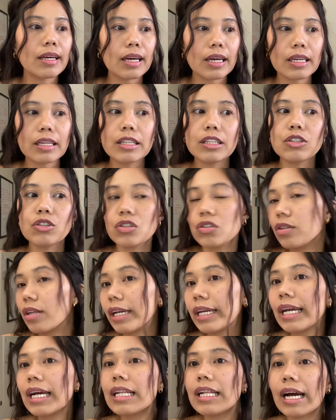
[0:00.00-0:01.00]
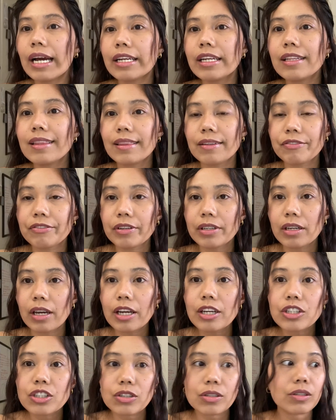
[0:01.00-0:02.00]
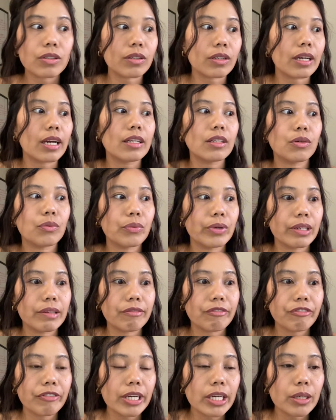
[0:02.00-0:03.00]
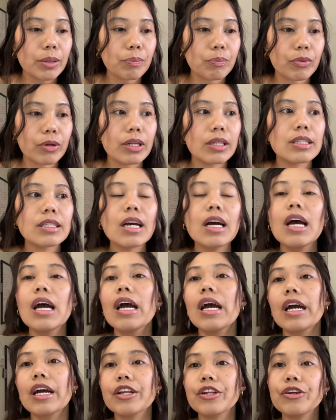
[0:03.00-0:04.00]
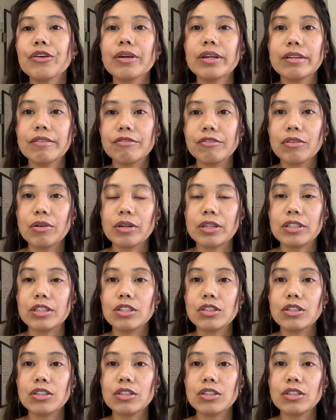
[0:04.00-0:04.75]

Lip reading: industrial identification together with the fingerprints and your invoice.